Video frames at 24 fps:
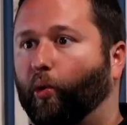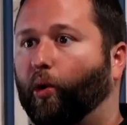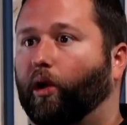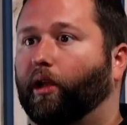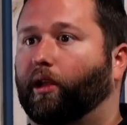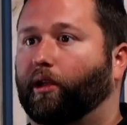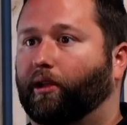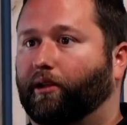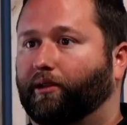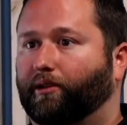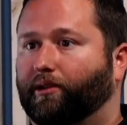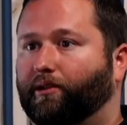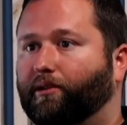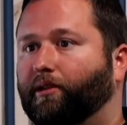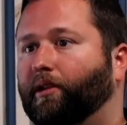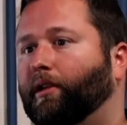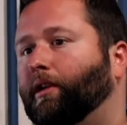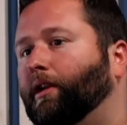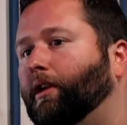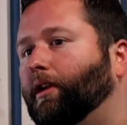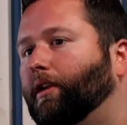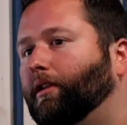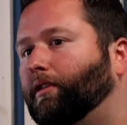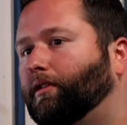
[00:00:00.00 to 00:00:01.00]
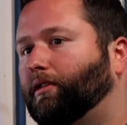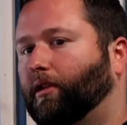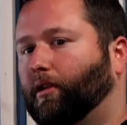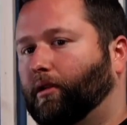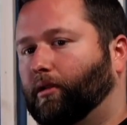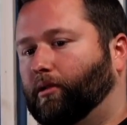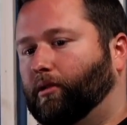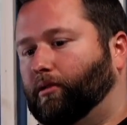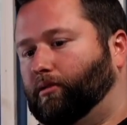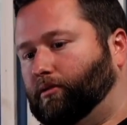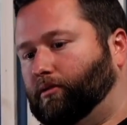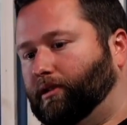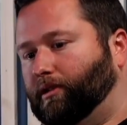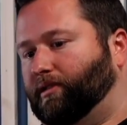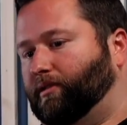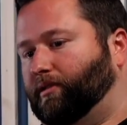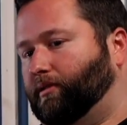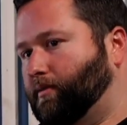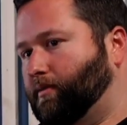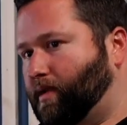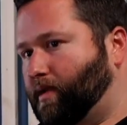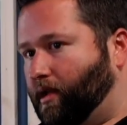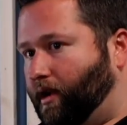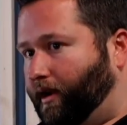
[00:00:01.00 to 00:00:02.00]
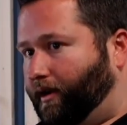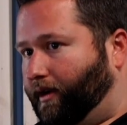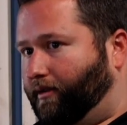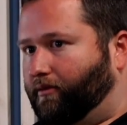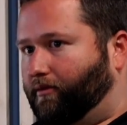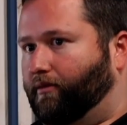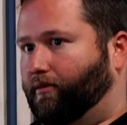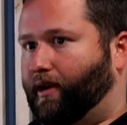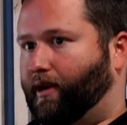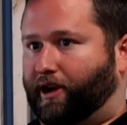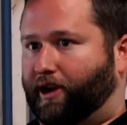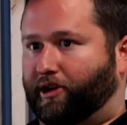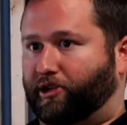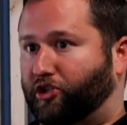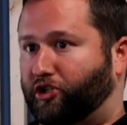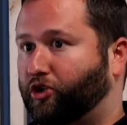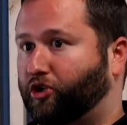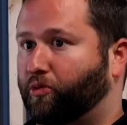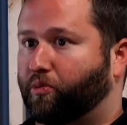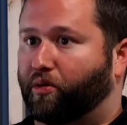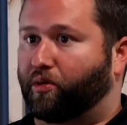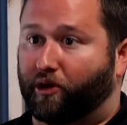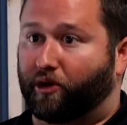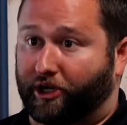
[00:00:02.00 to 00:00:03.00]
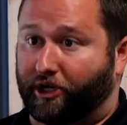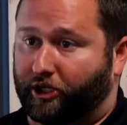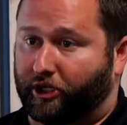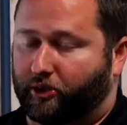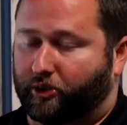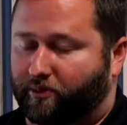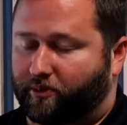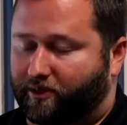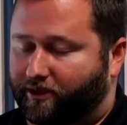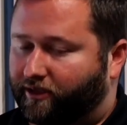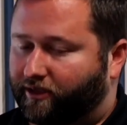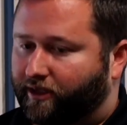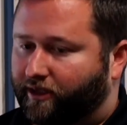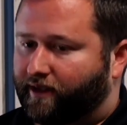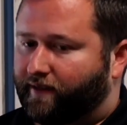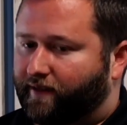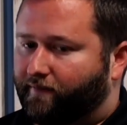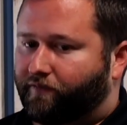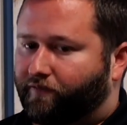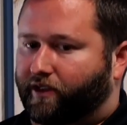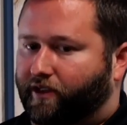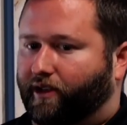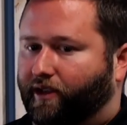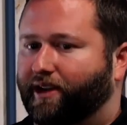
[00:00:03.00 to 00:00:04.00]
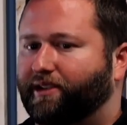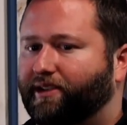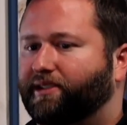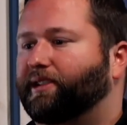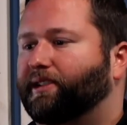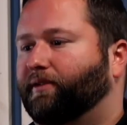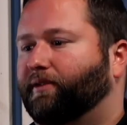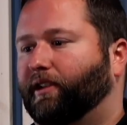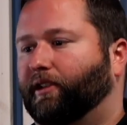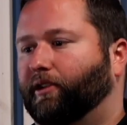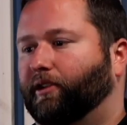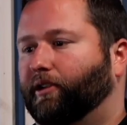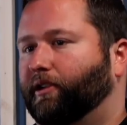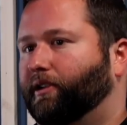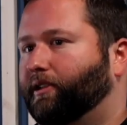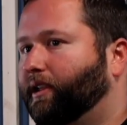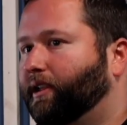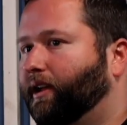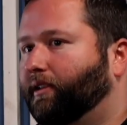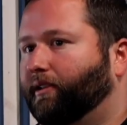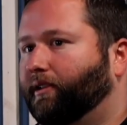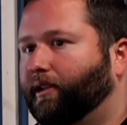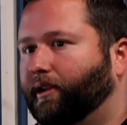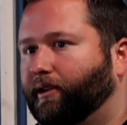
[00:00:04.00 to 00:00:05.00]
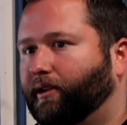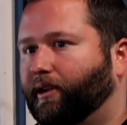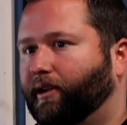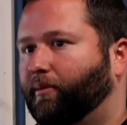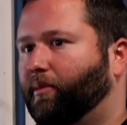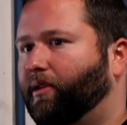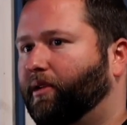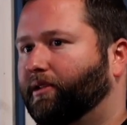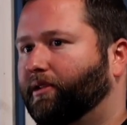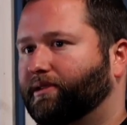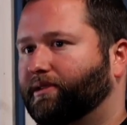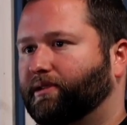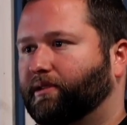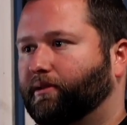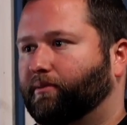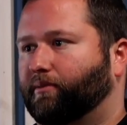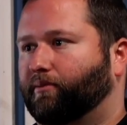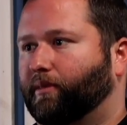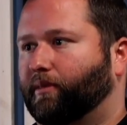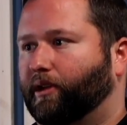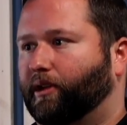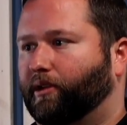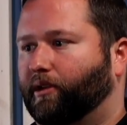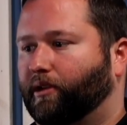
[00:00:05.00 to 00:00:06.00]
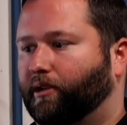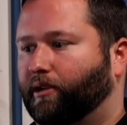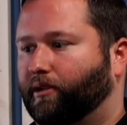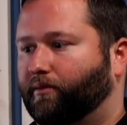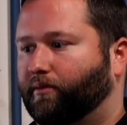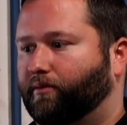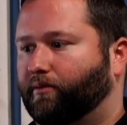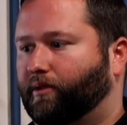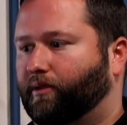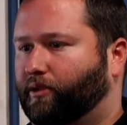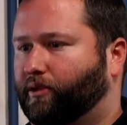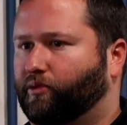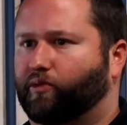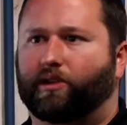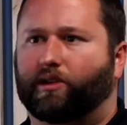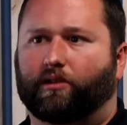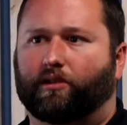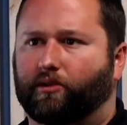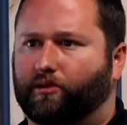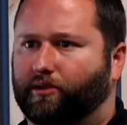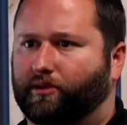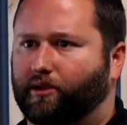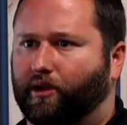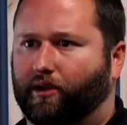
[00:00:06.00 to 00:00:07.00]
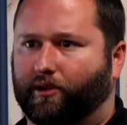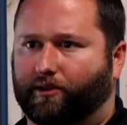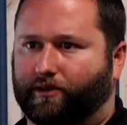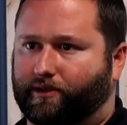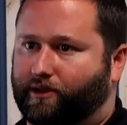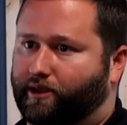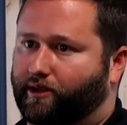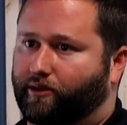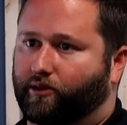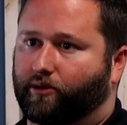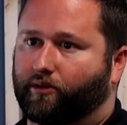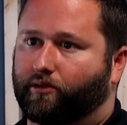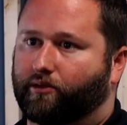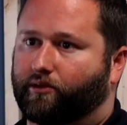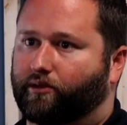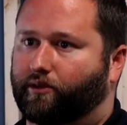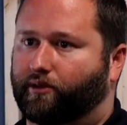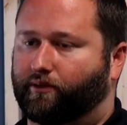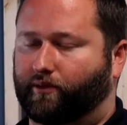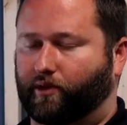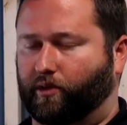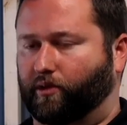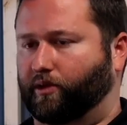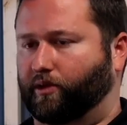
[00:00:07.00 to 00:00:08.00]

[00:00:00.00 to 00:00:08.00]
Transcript: wings. So this is going to be like range 2.0. But a lot of stuff I learned in that, like I bought some, which we use all steel, and of course